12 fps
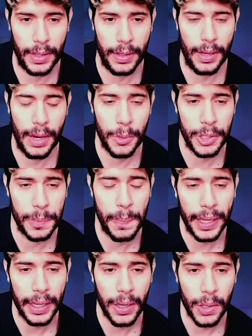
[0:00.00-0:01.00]
I was
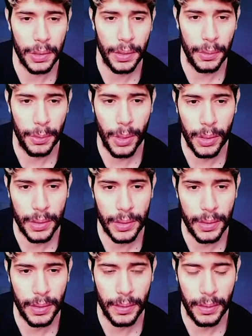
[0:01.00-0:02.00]
betting on the
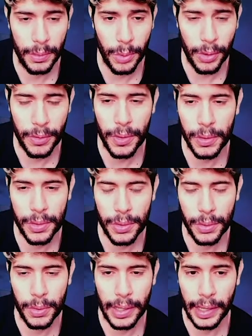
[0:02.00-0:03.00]
Rockfall
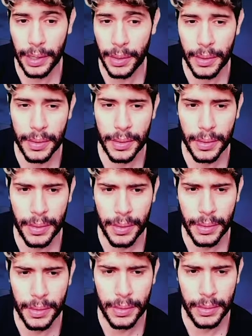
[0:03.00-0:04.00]
to KO
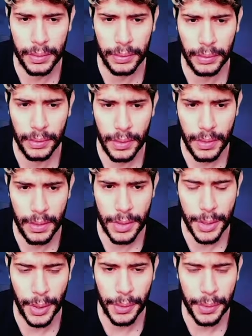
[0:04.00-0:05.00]
their
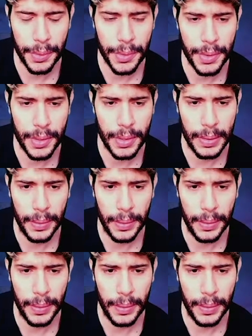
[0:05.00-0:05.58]
Thunderous.